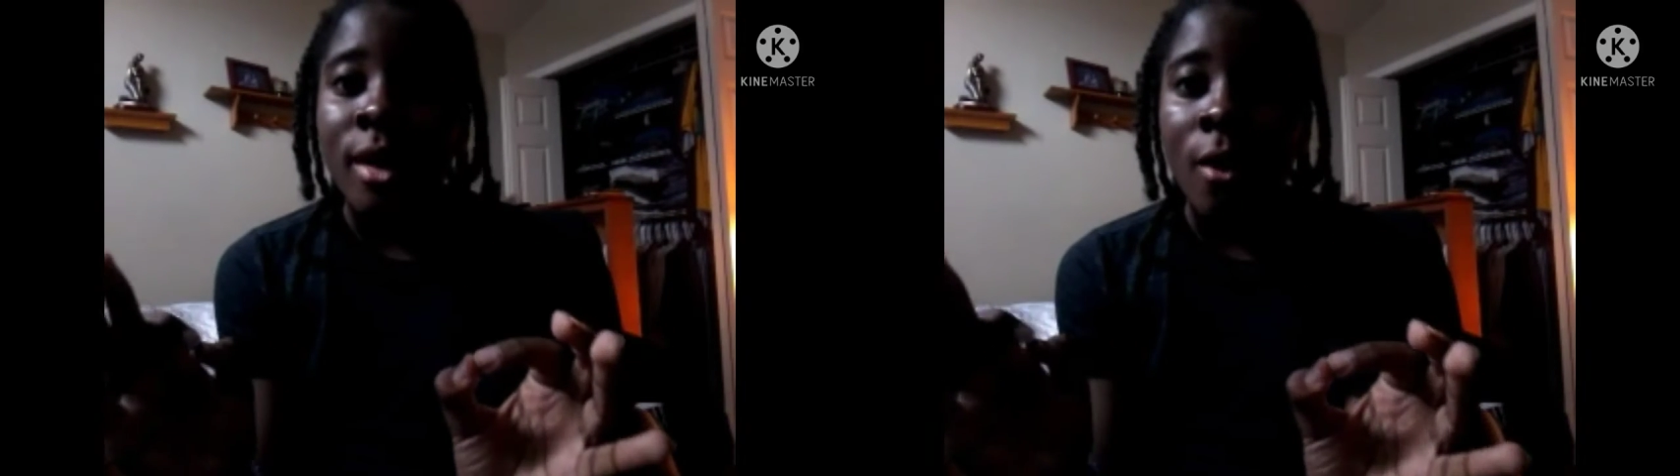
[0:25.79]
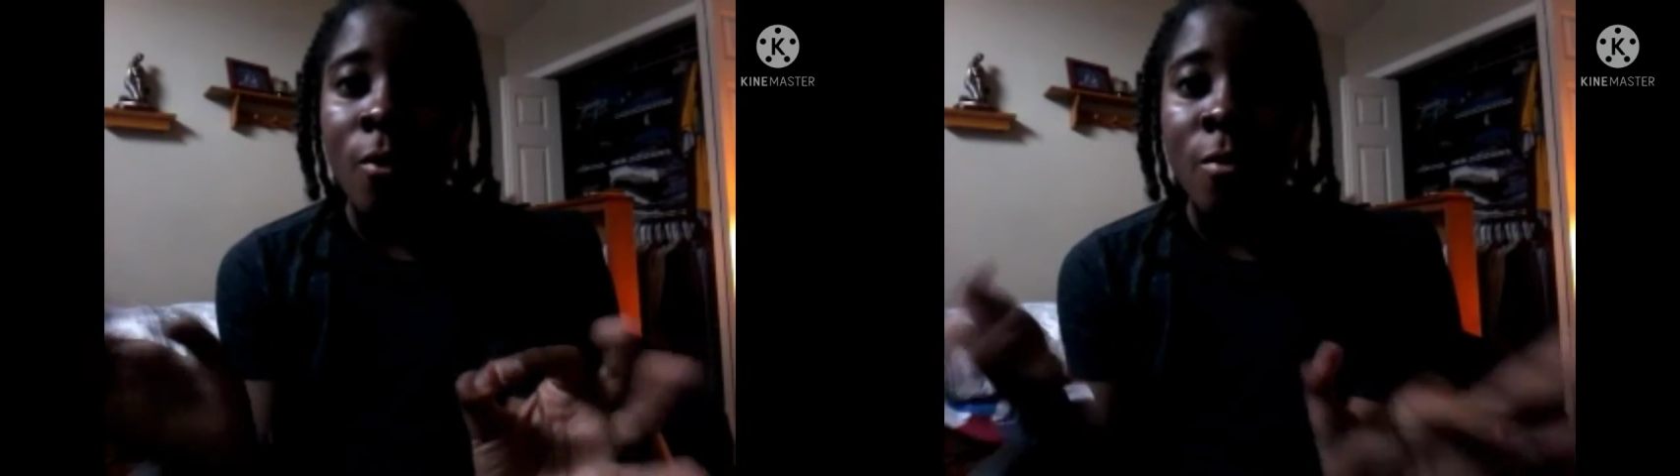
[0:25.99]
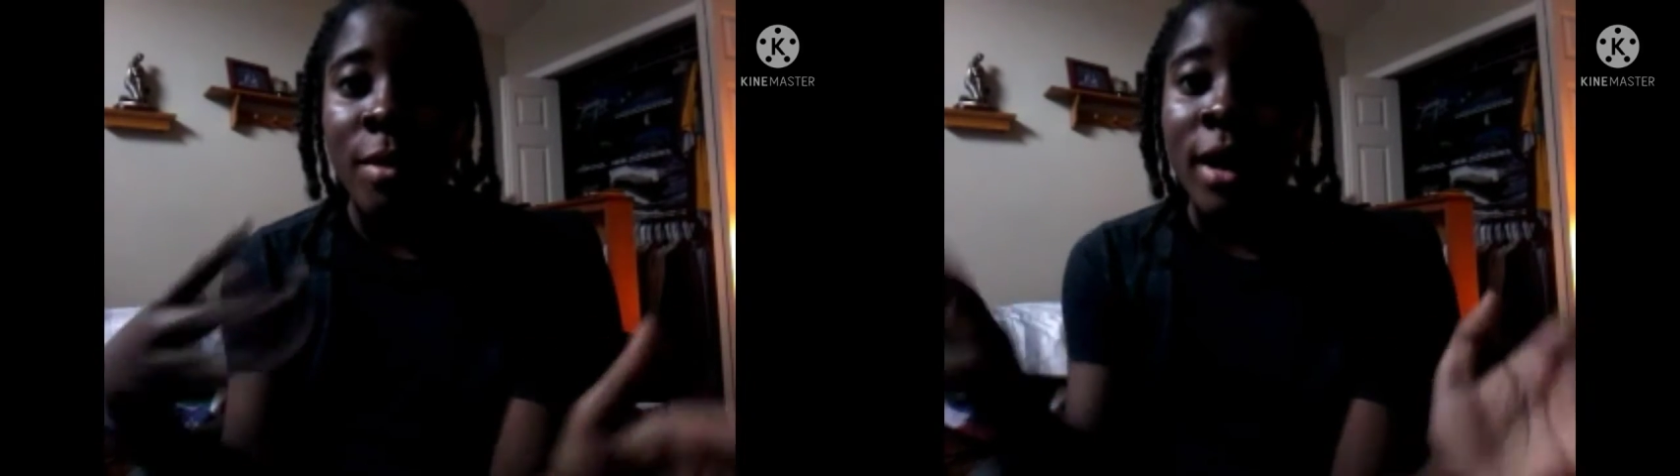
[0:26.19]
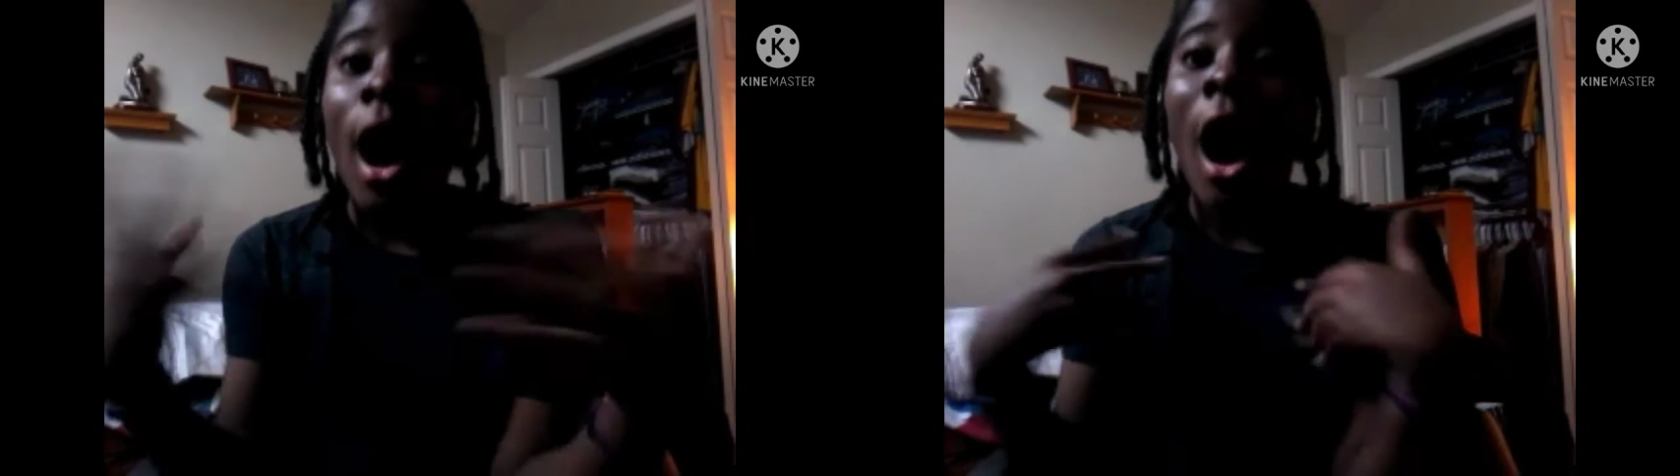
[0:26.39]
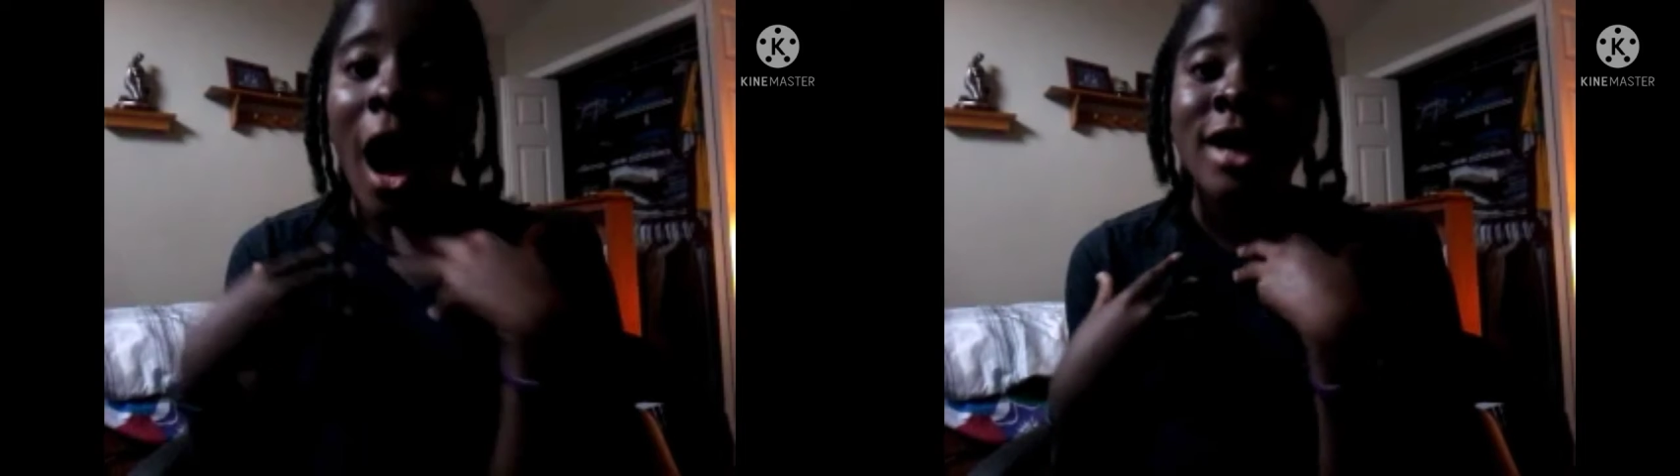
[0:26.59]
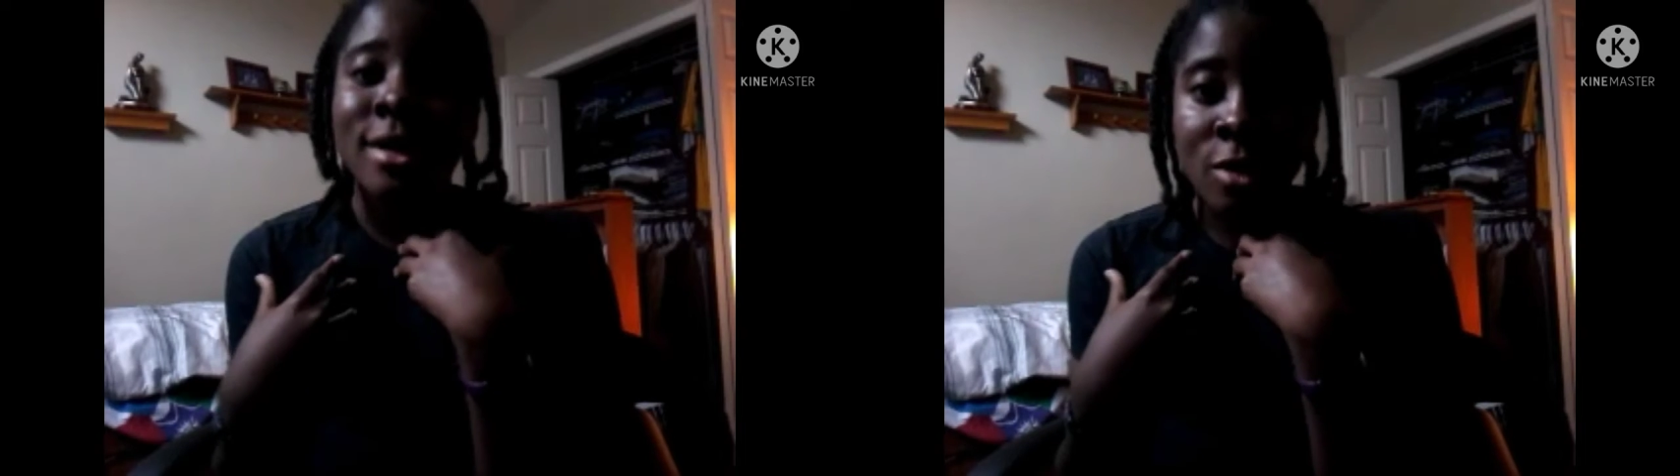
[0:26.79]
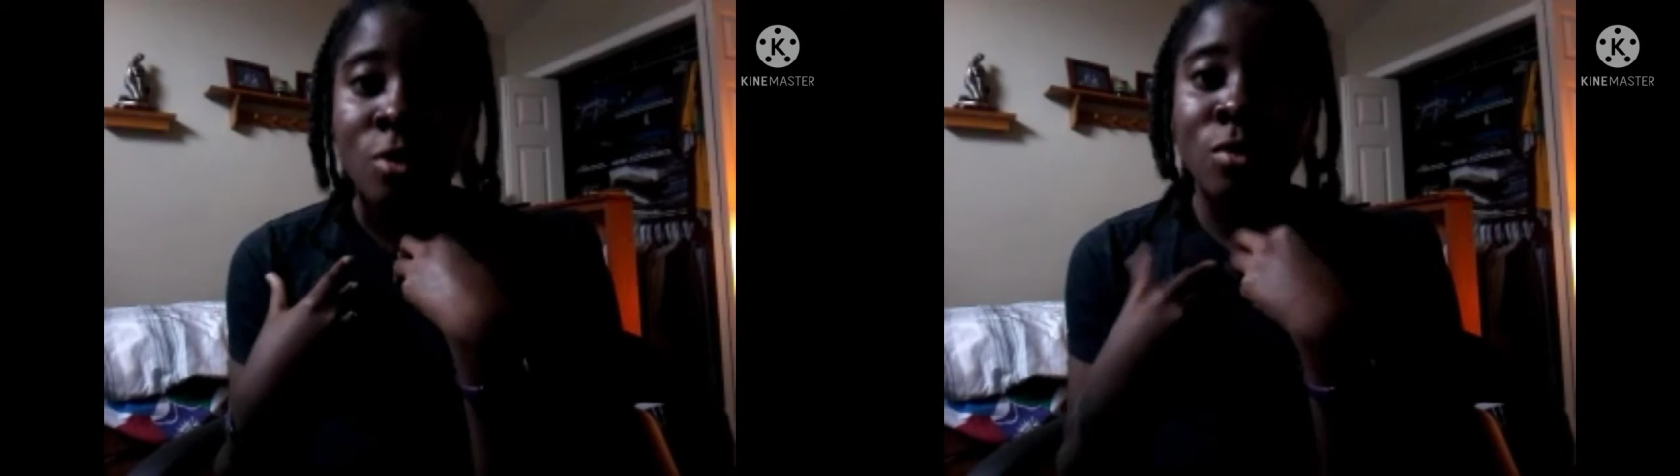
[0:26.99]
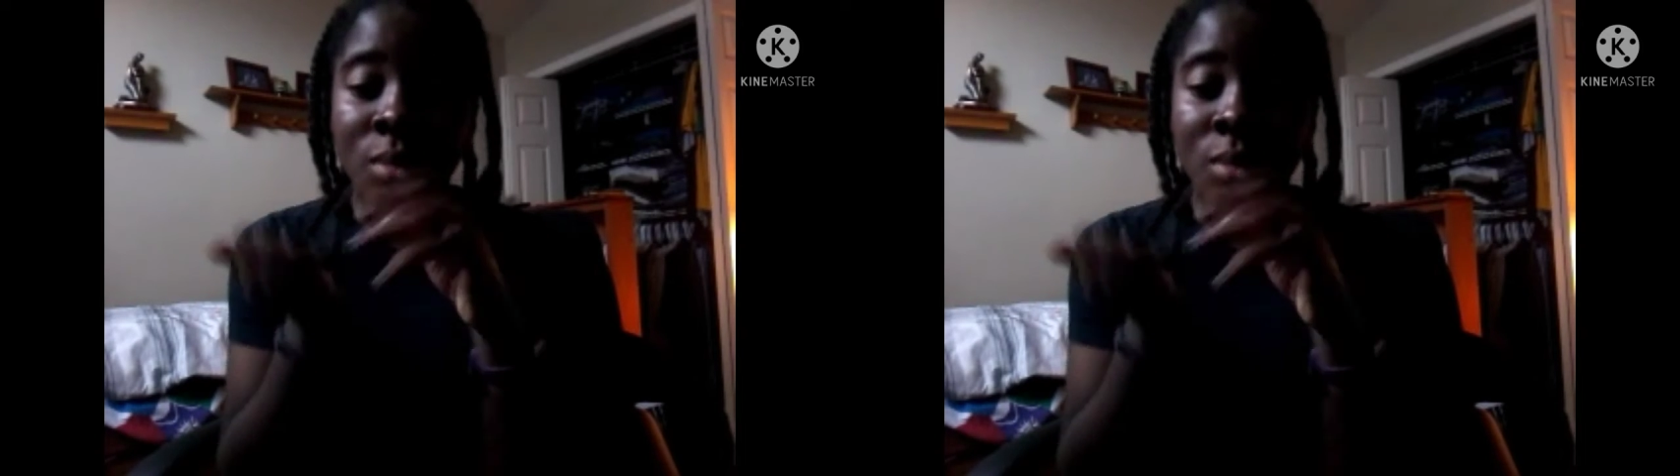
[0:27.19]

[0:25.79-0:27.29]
know, but I do.